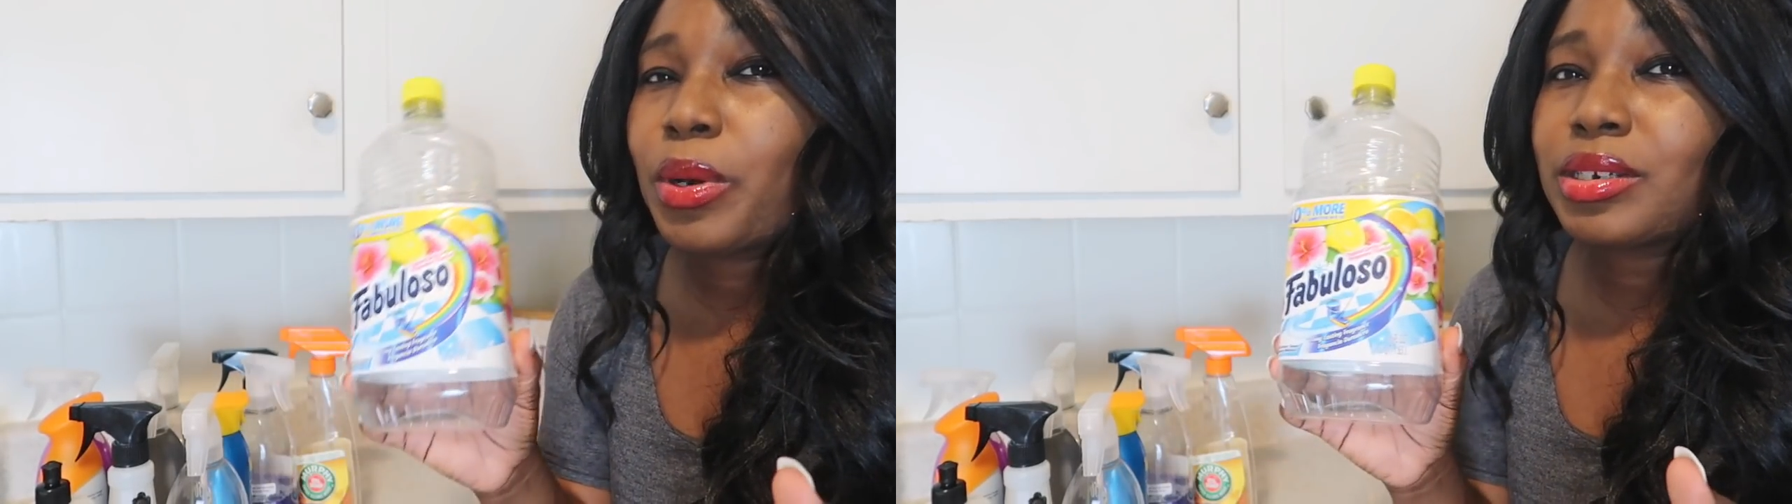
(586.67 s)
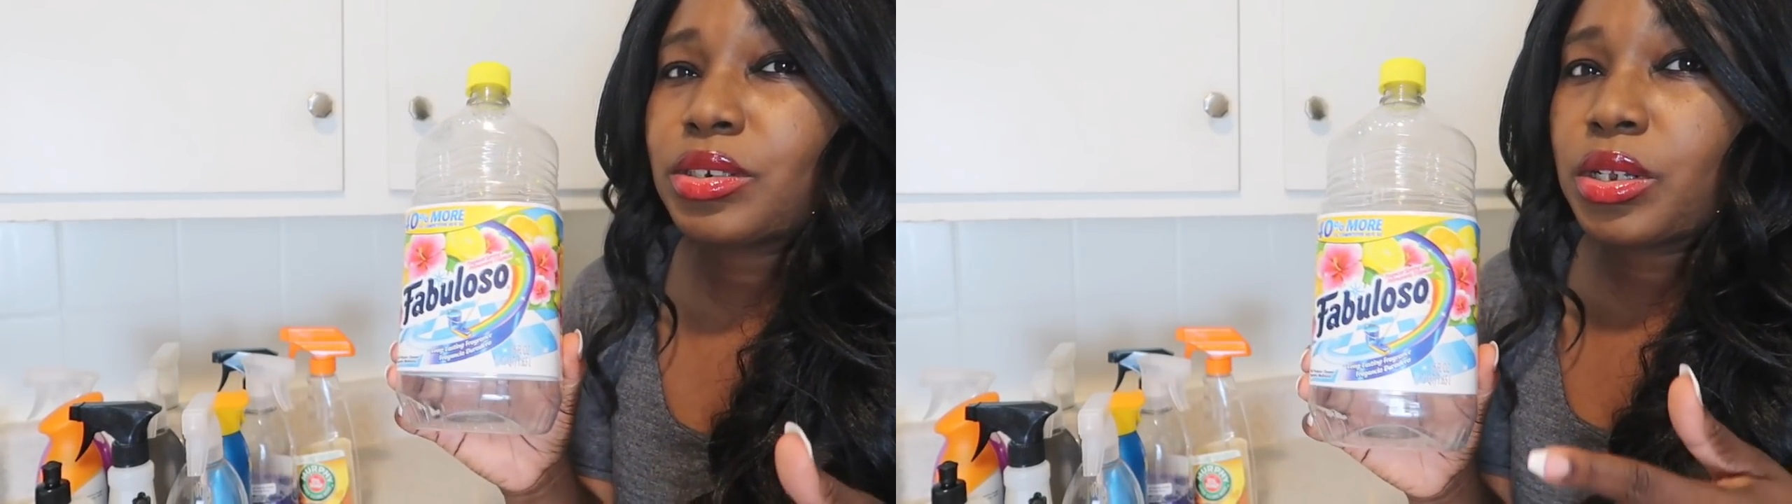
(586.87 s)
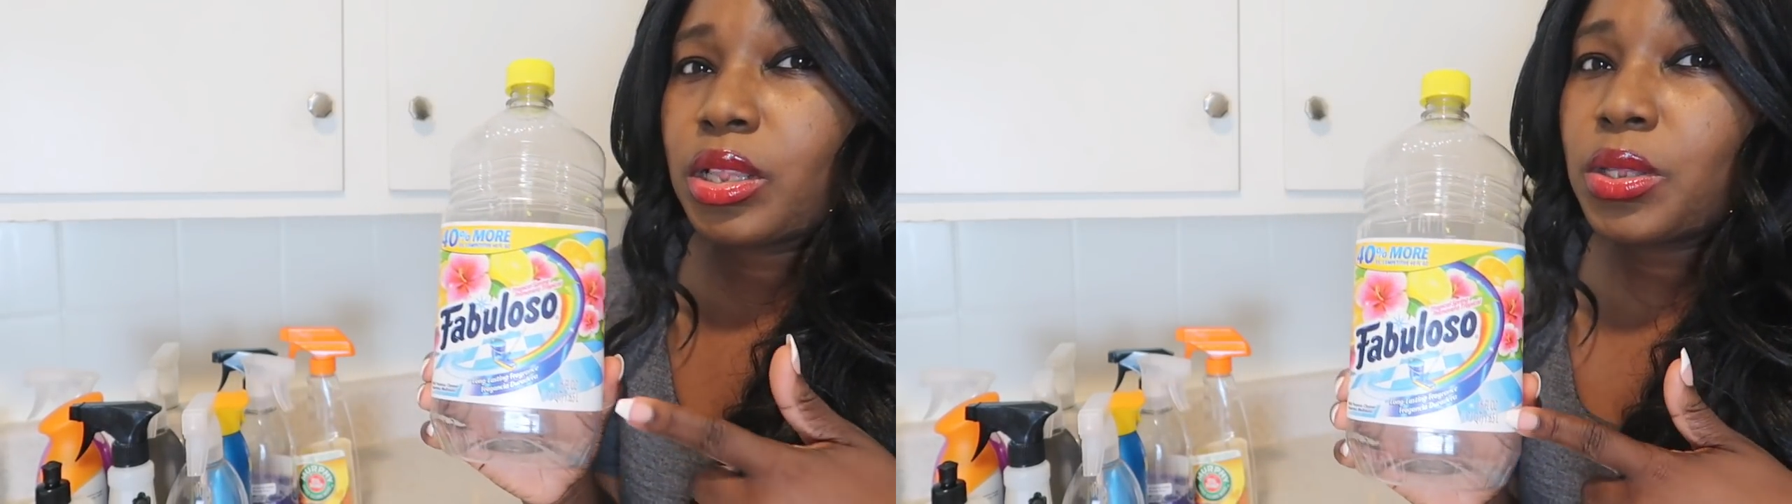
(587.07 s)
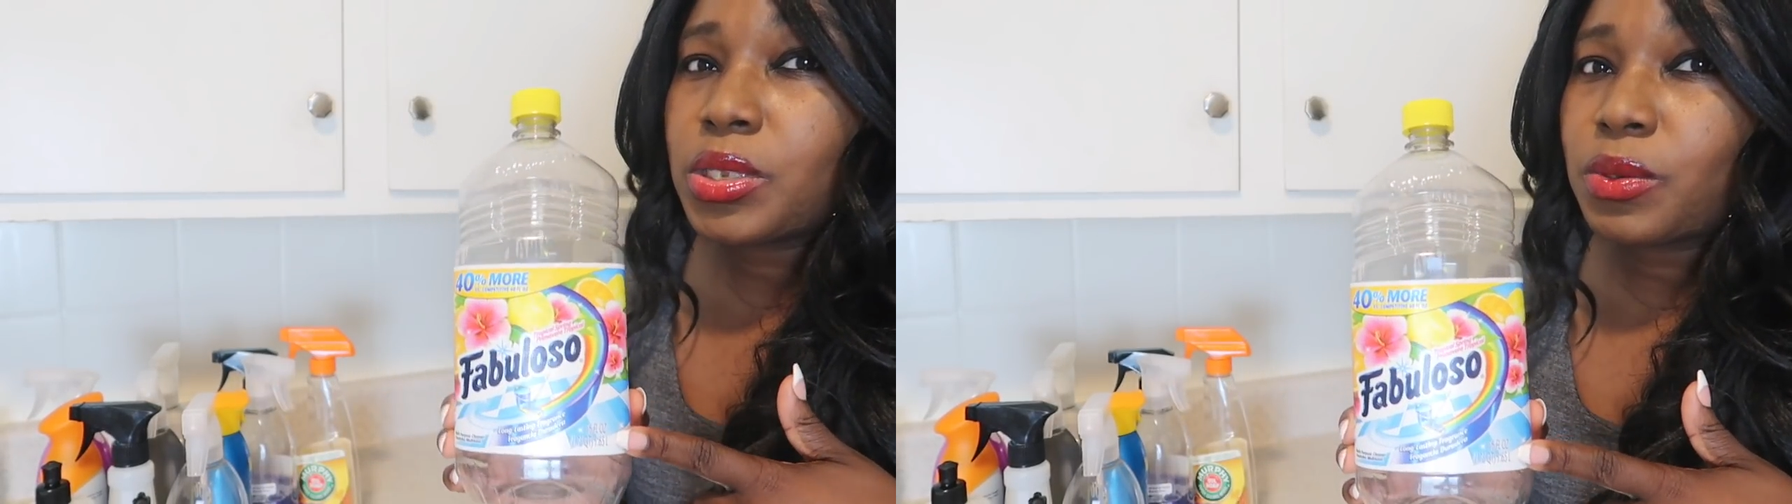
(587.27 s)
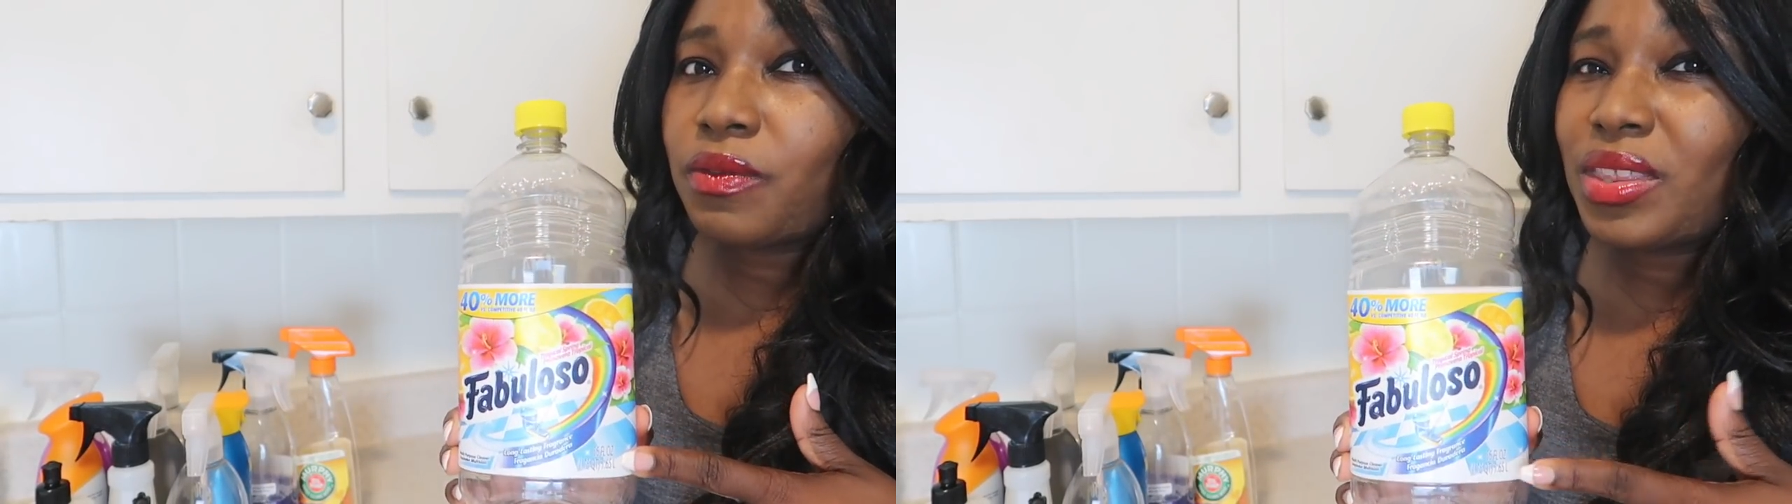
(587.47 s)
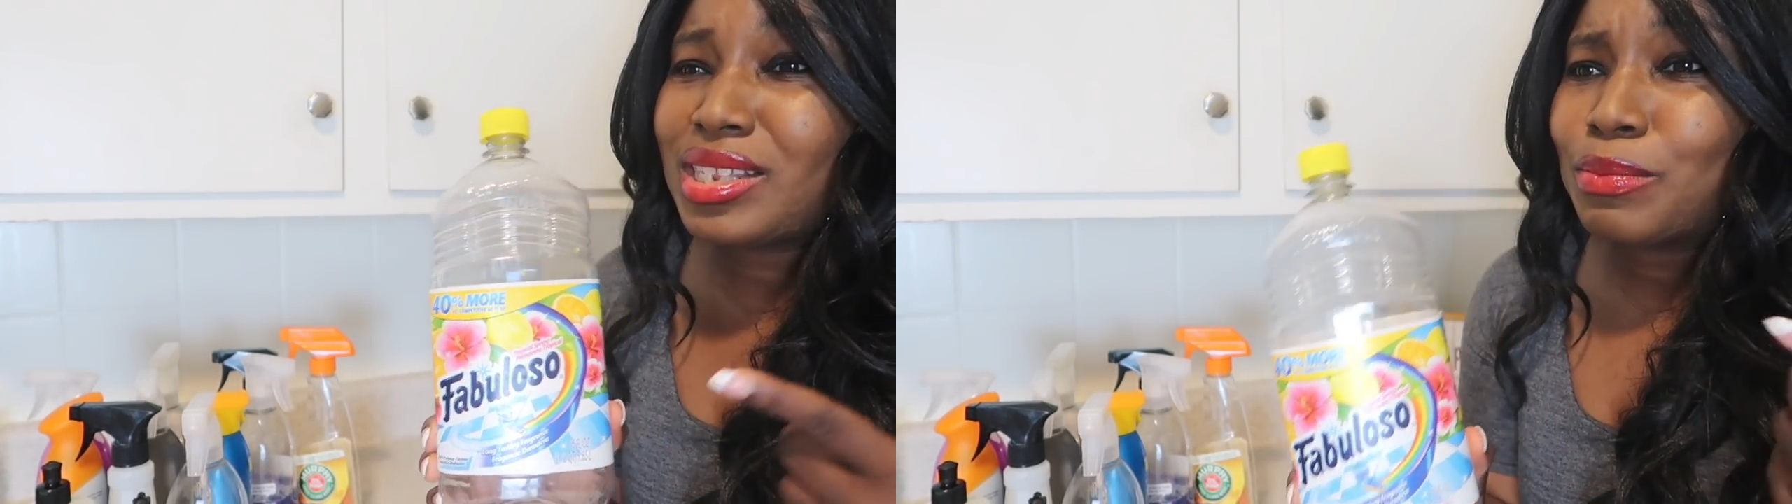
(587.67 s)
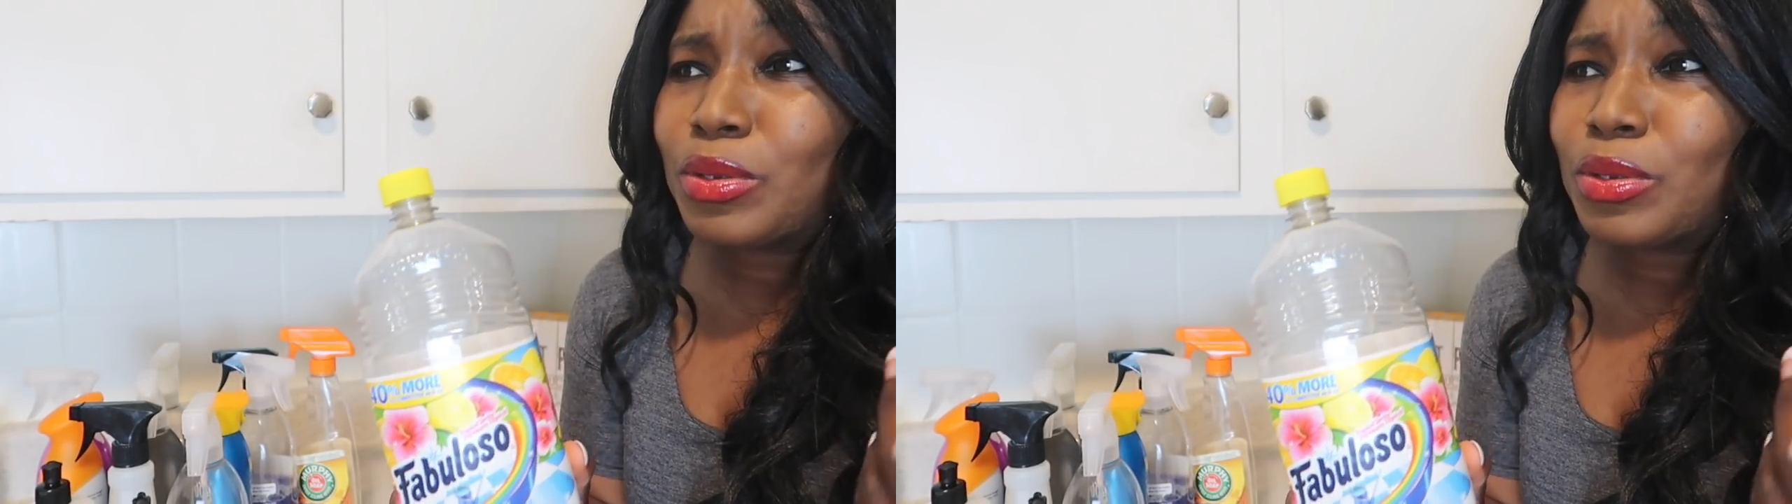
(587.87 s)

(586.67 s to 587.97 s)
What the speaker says: wash their clothes with this